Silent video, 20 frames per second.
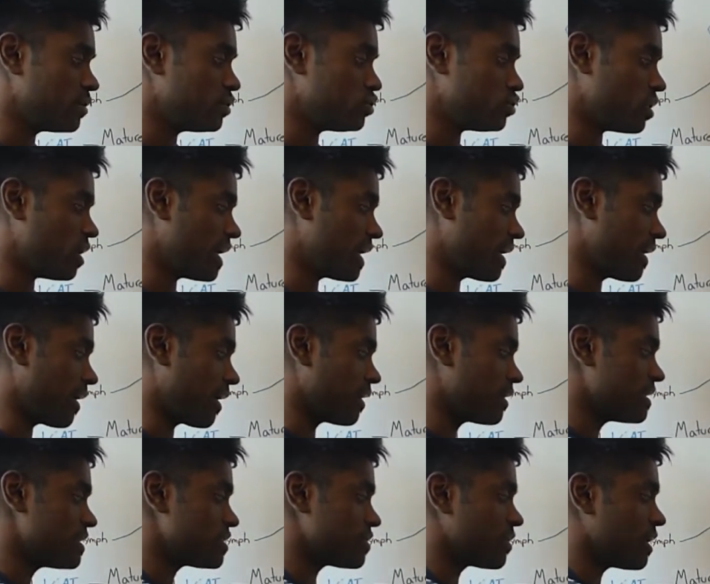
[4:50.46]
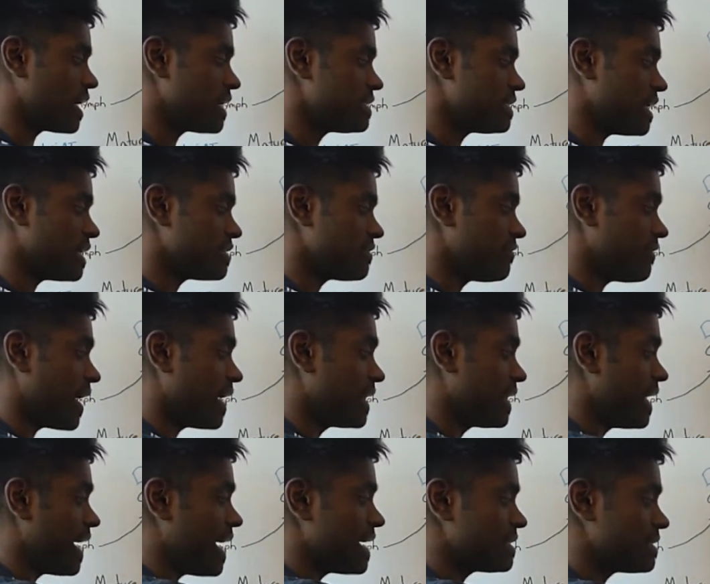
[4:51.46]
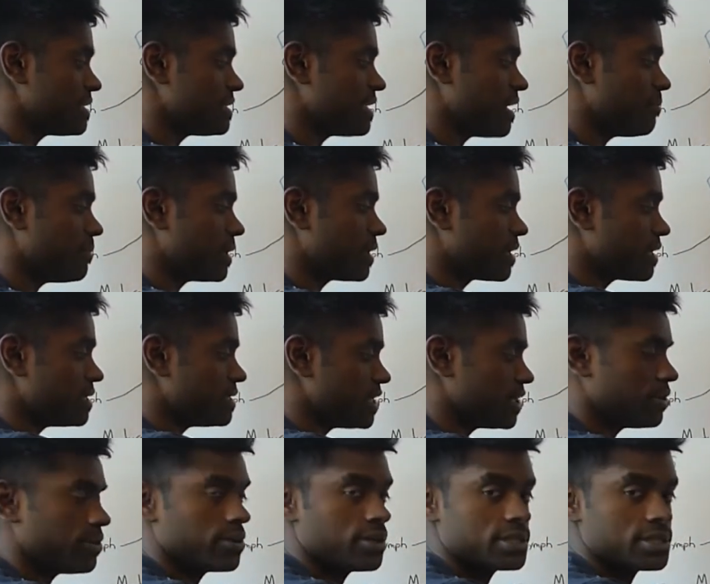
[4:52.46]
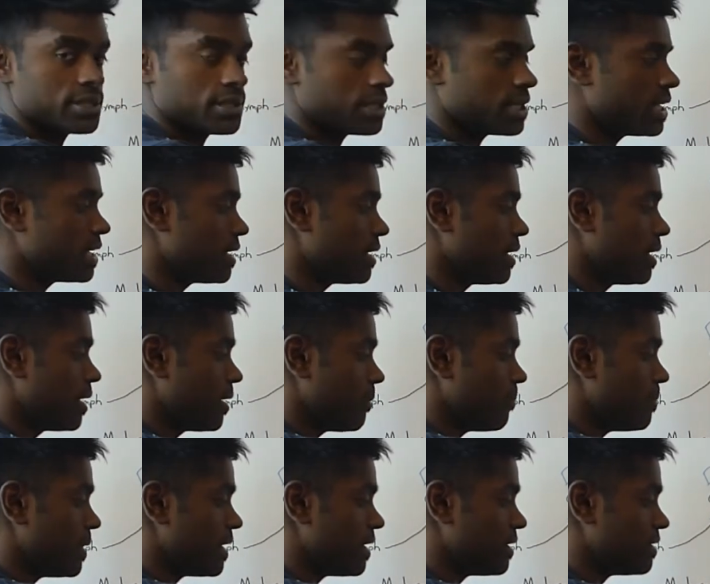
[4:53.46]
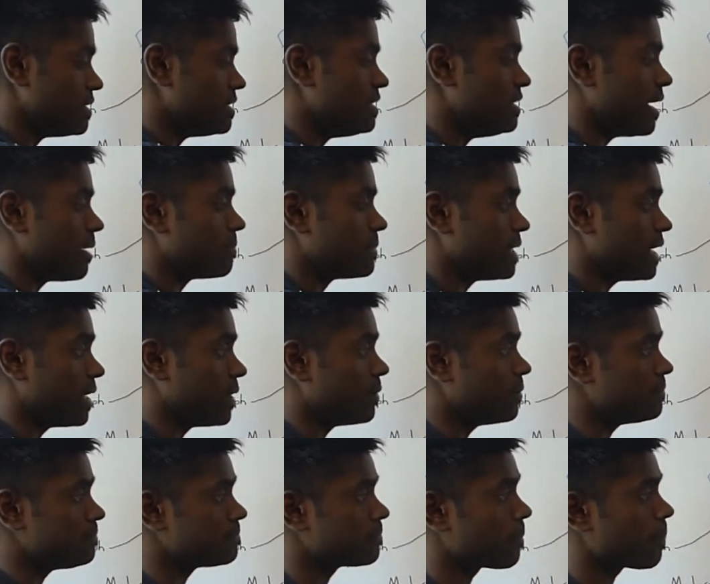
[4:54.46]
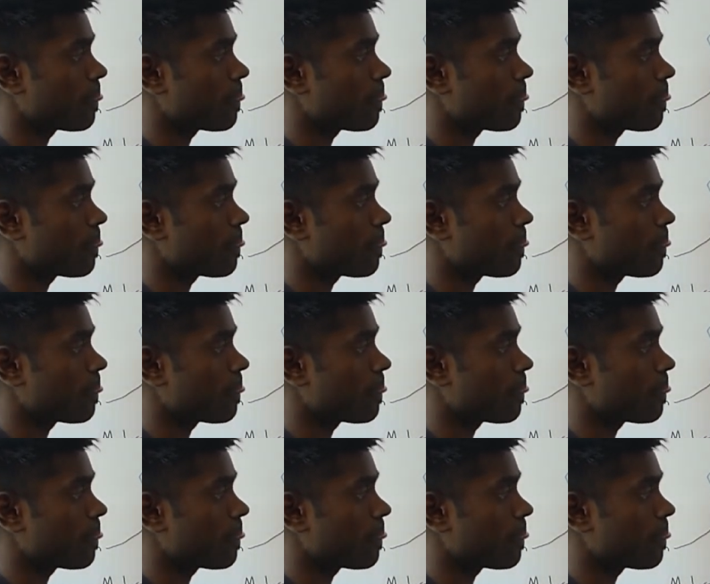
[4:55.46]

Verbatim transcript: triglycerides as fatty acids have been continuously been dumped out,